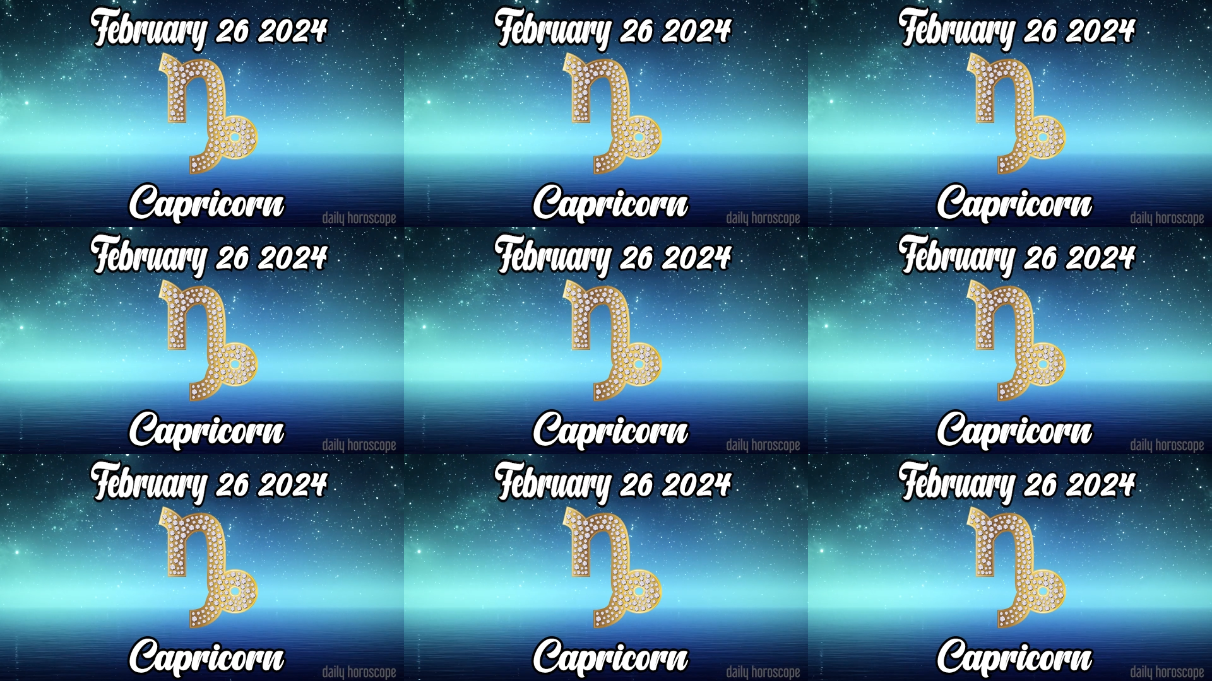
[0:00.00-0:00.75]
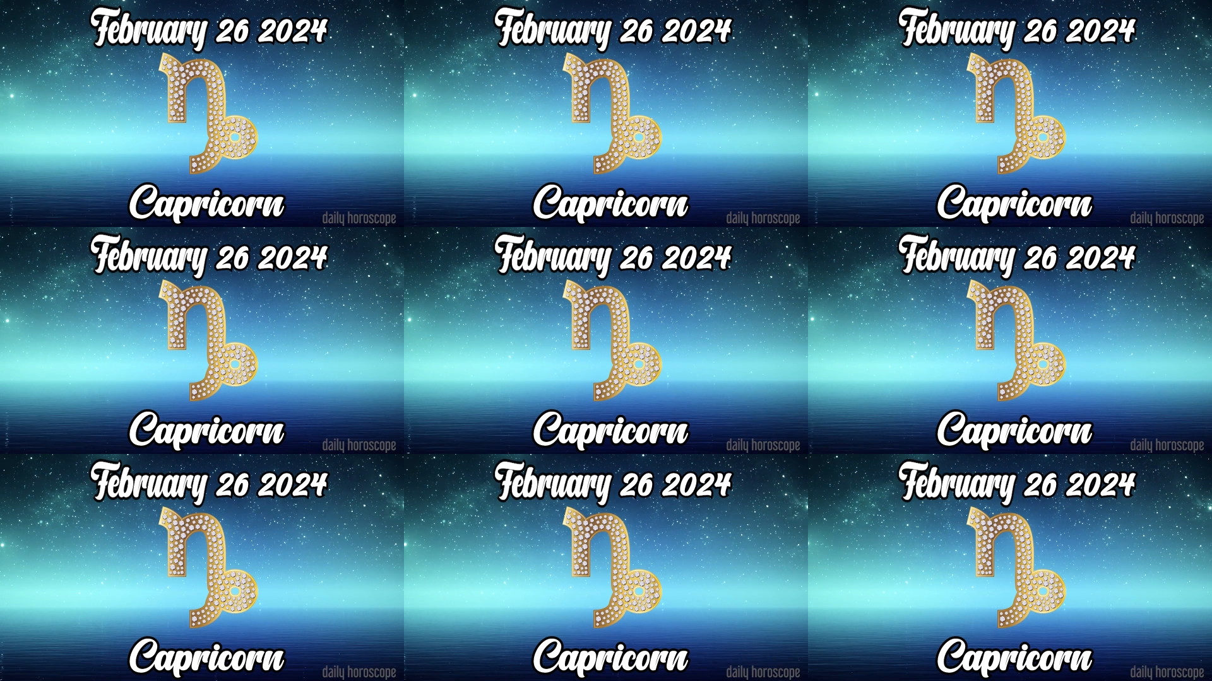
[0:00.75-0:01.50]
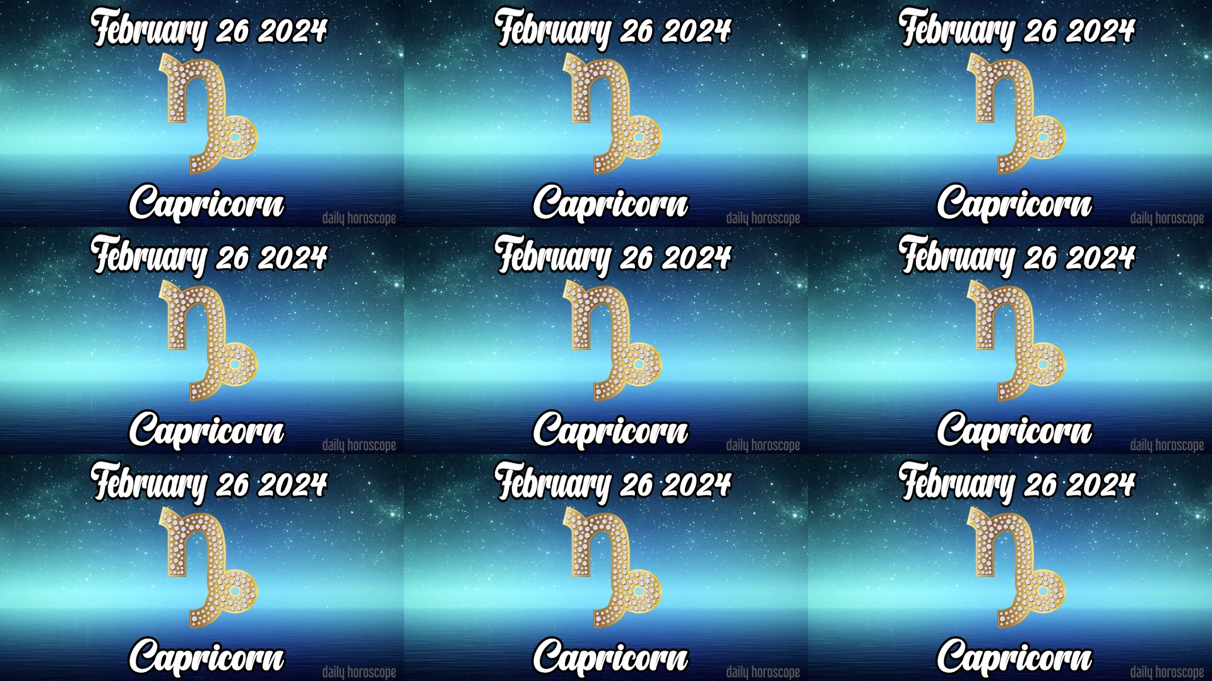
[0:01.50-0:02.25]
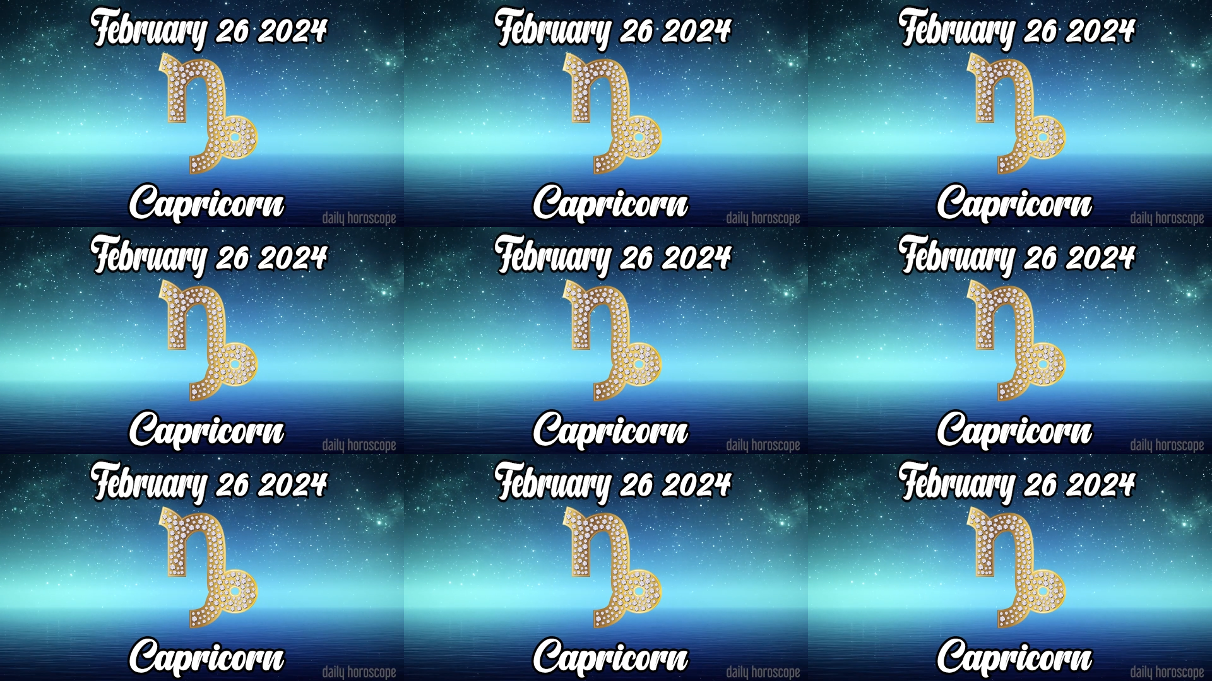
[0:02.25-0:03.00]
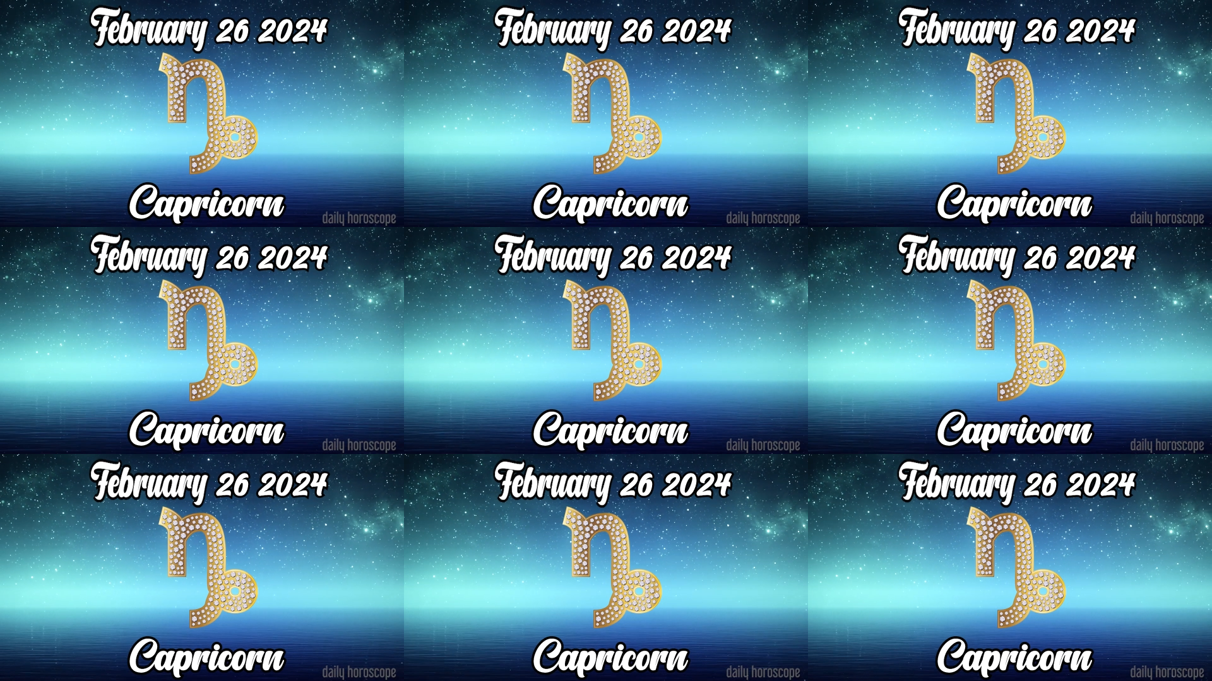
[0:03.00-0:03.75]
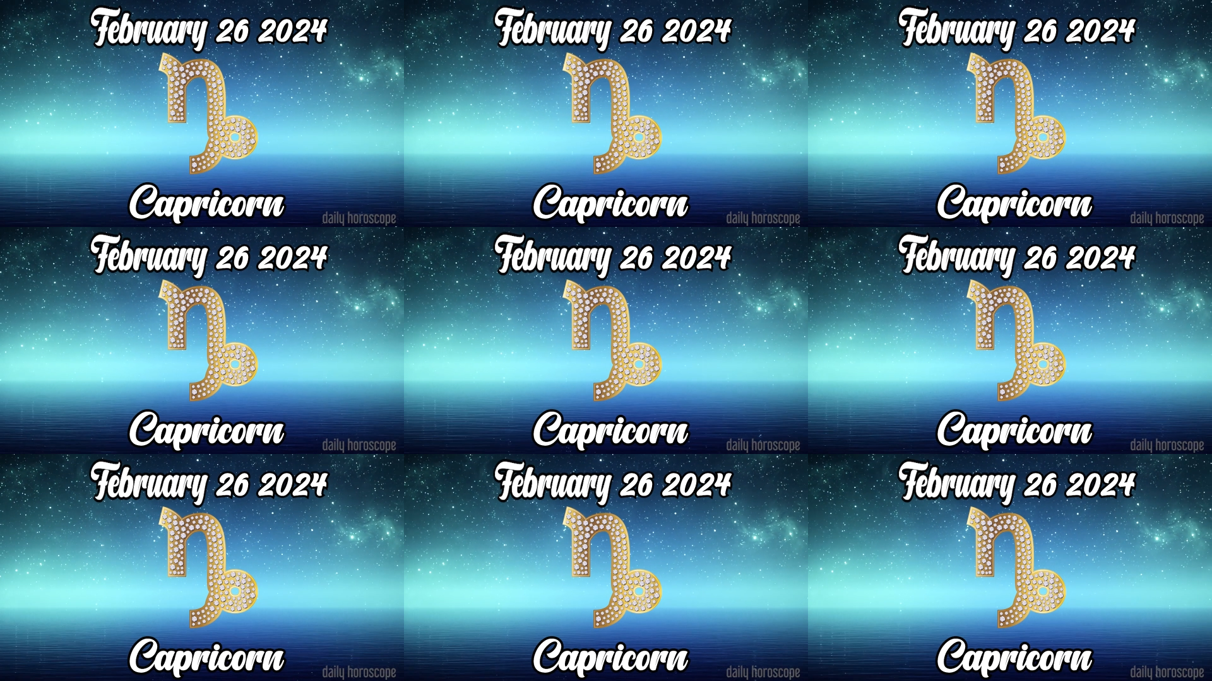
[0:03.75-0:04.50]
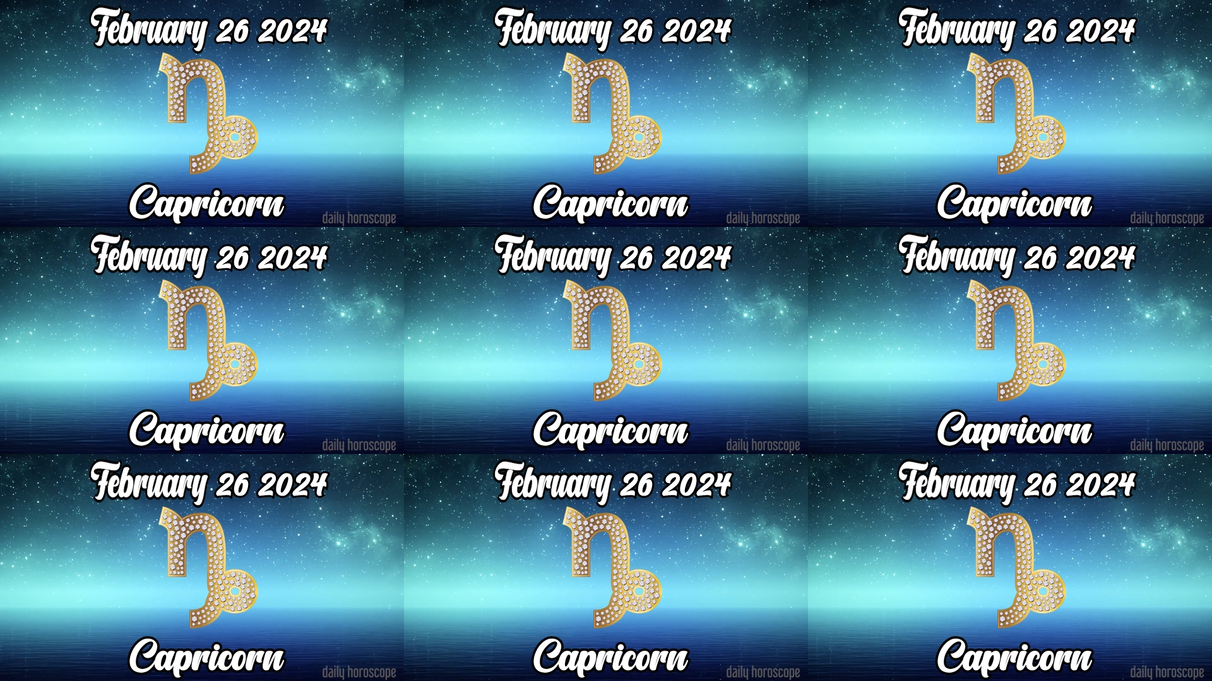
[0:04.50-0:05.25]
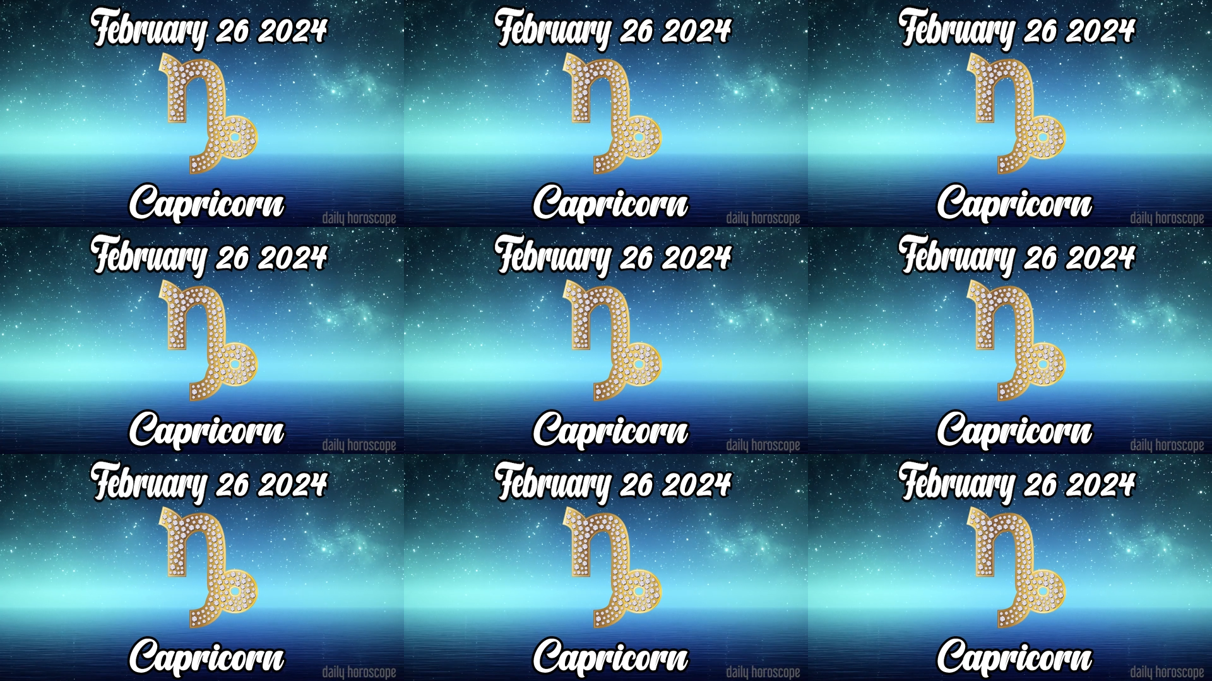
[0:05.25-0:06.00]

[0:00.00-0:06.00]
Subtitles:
[unreadable: no face in view]